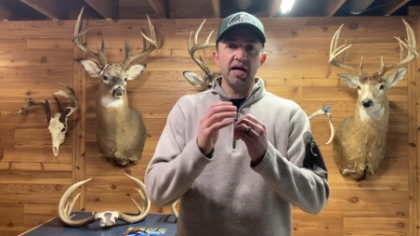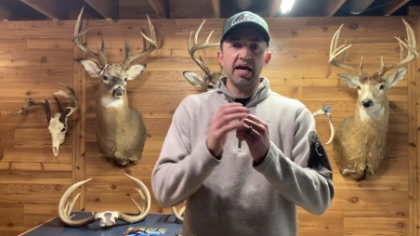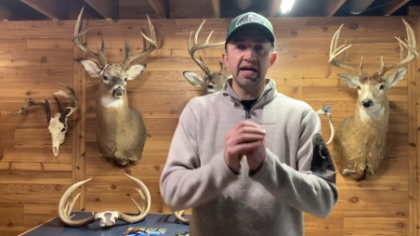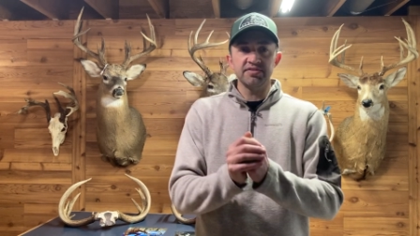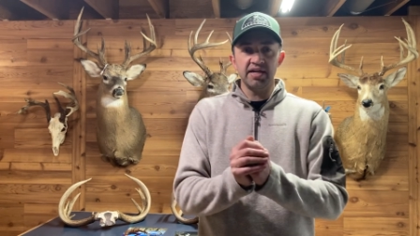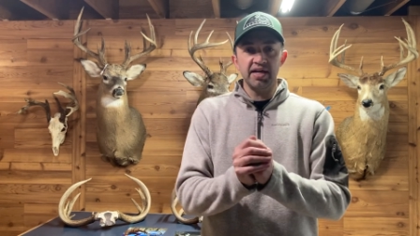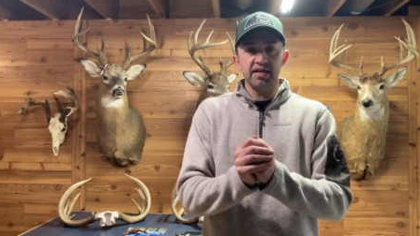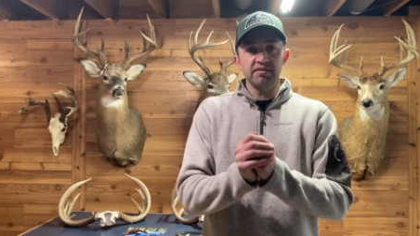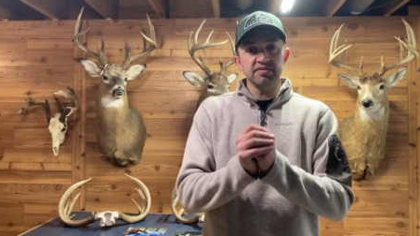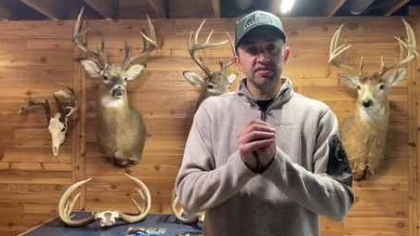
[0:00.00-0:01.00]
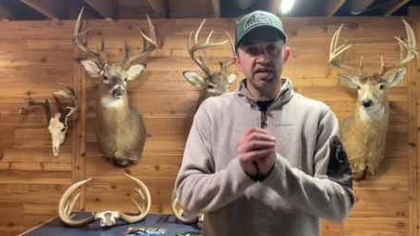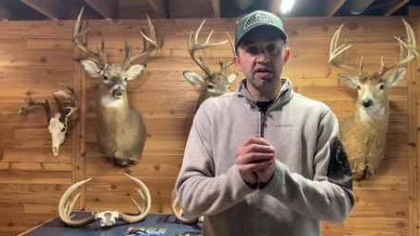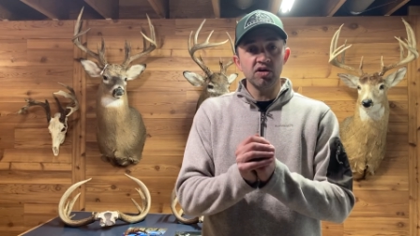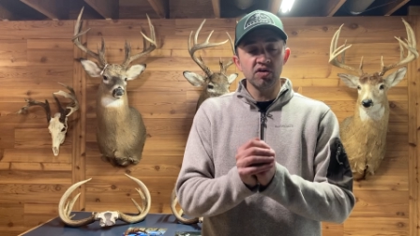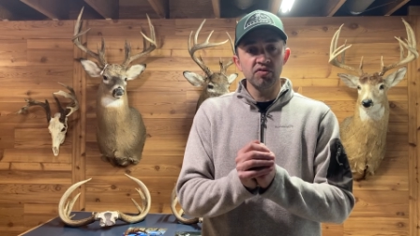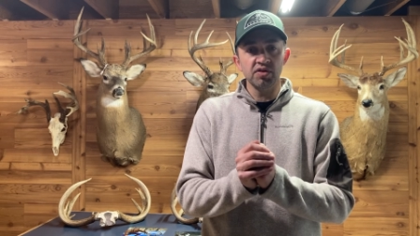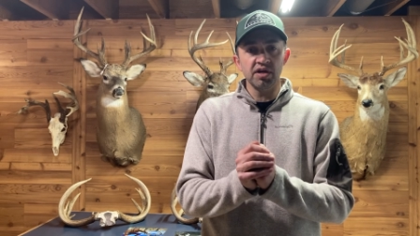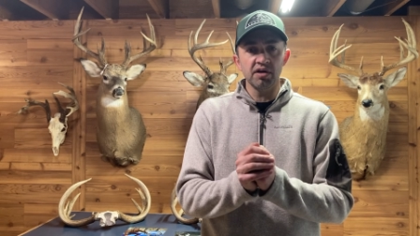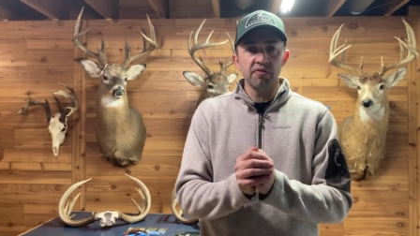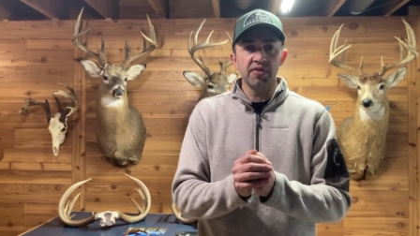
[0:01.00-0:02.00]
As I said
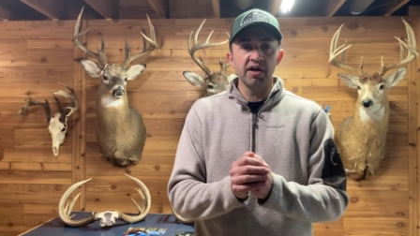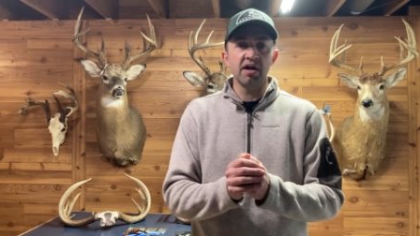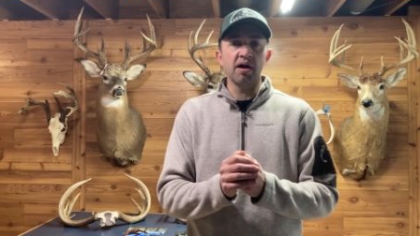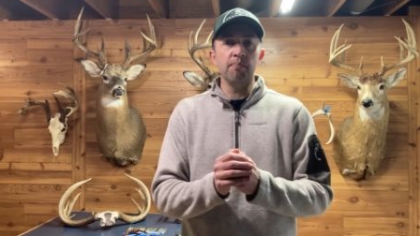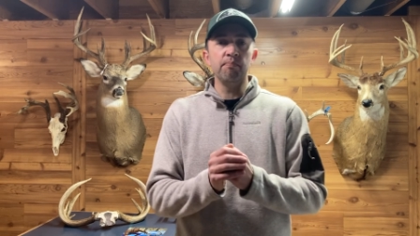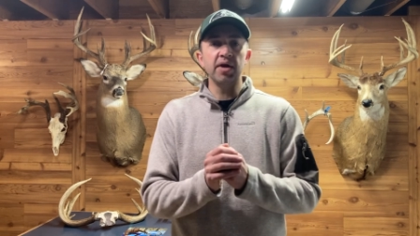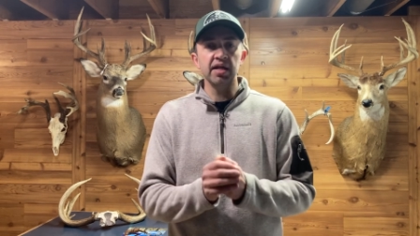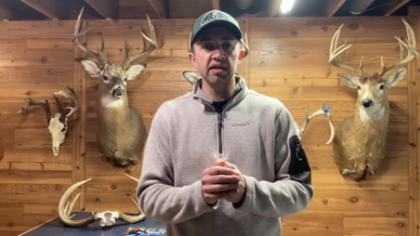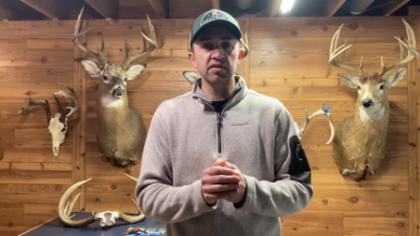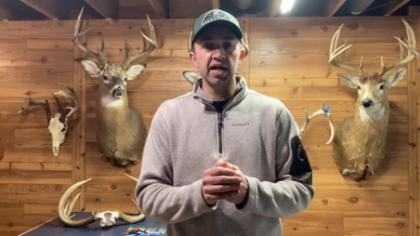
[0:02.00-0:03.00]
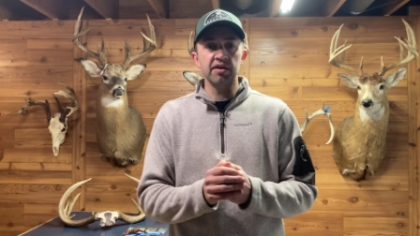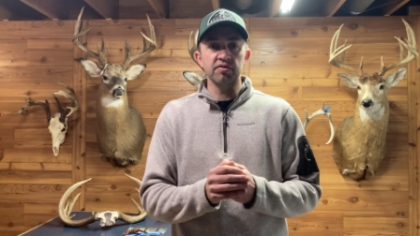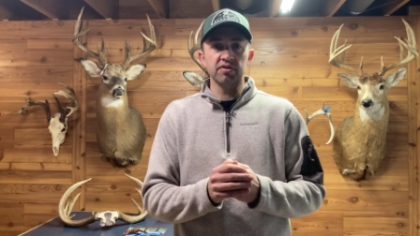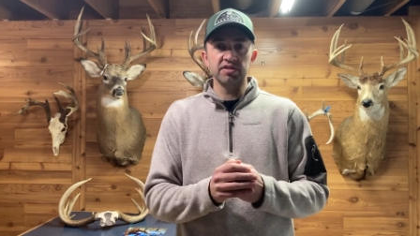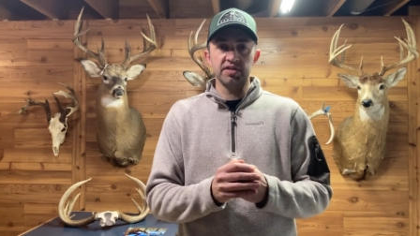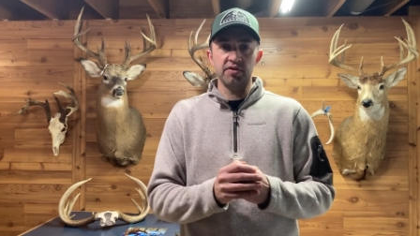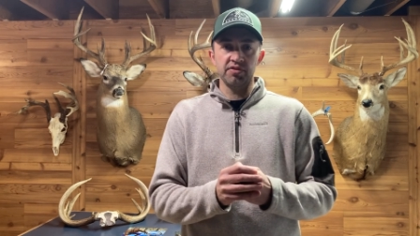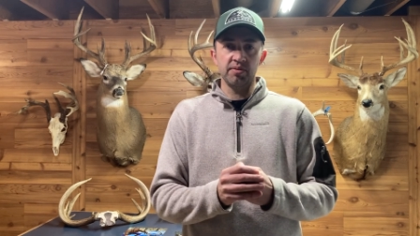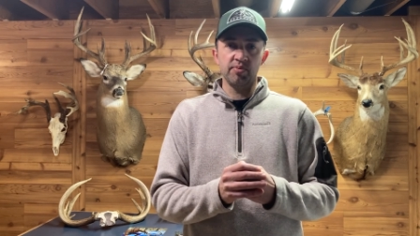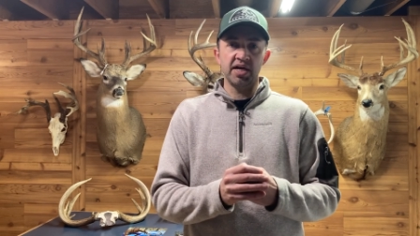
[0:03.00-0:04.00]
earlier, there are many landowners out
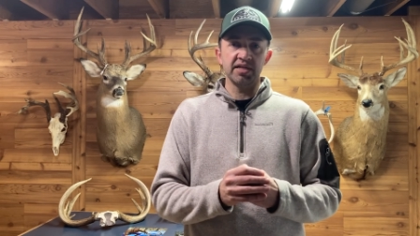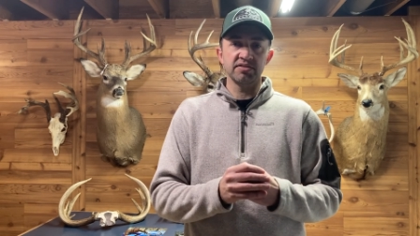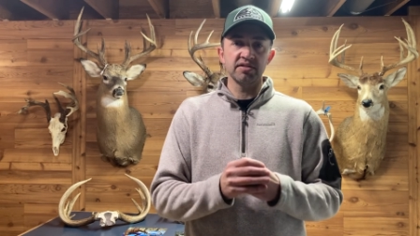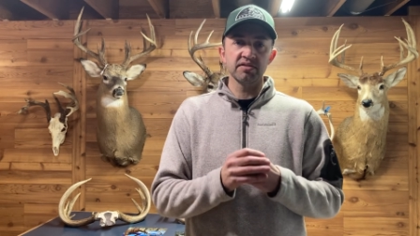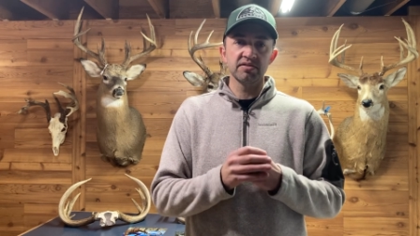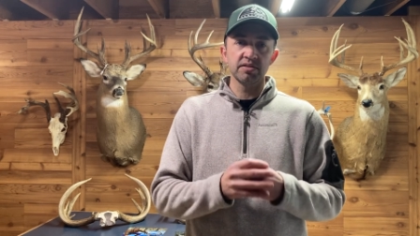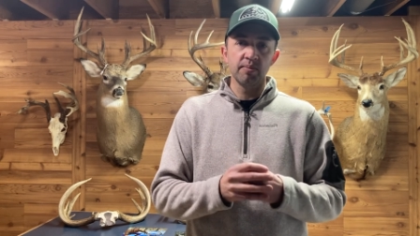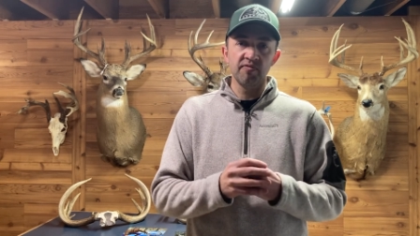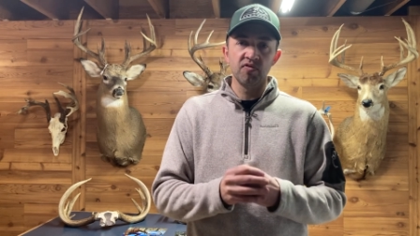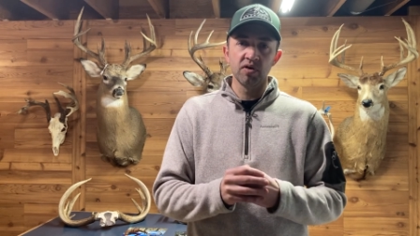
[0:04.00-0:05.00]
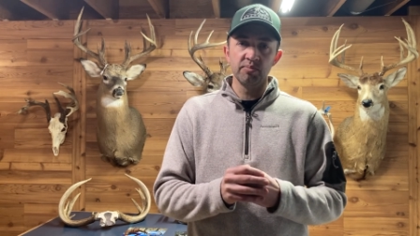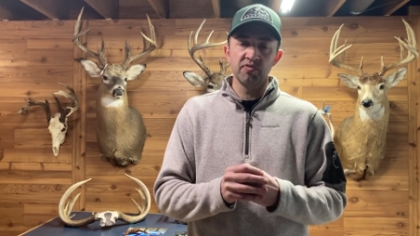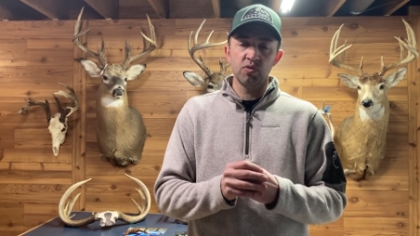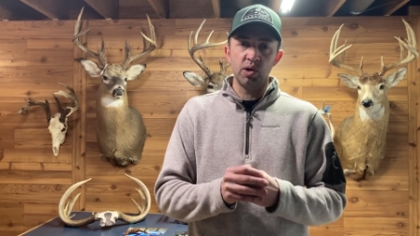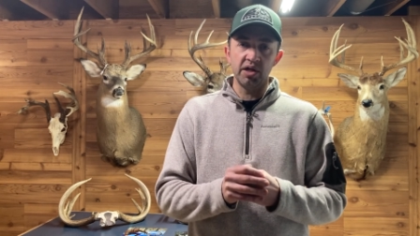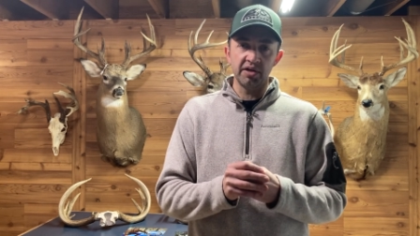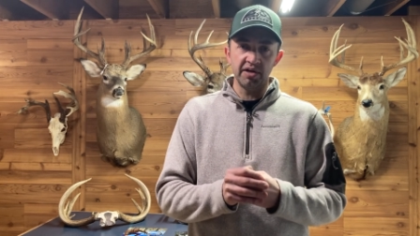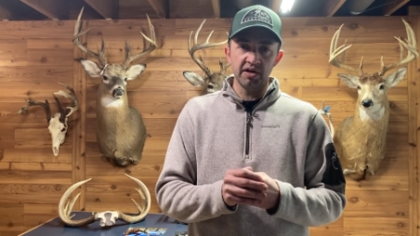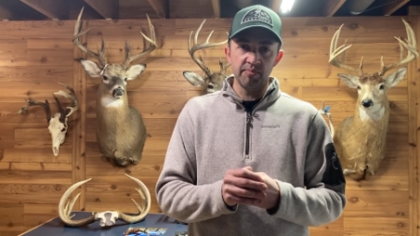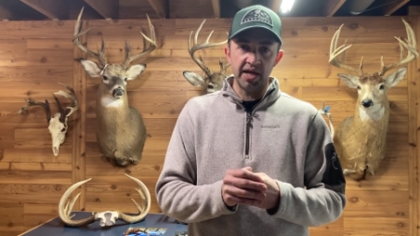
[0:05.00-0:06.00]
there practicing some form of quality
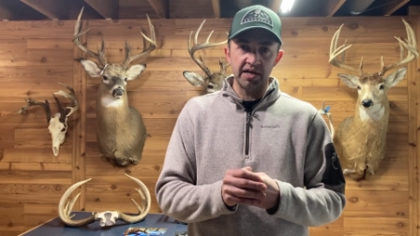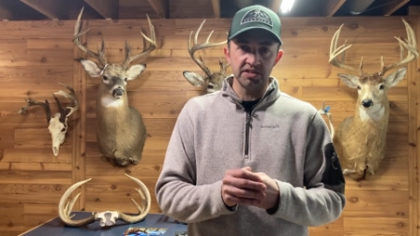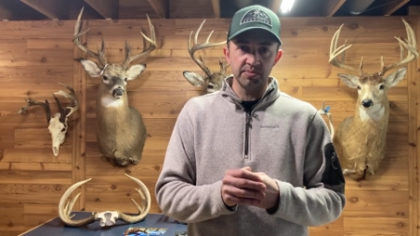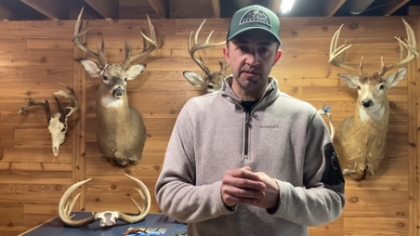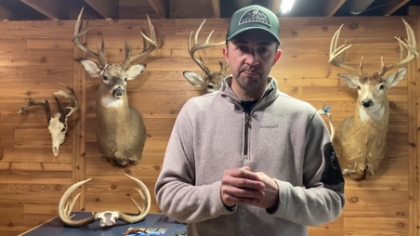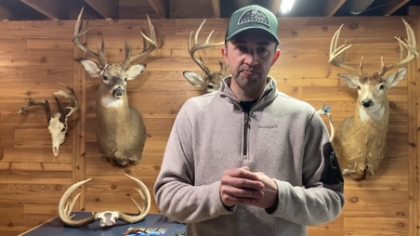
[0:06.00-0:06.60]
deer management.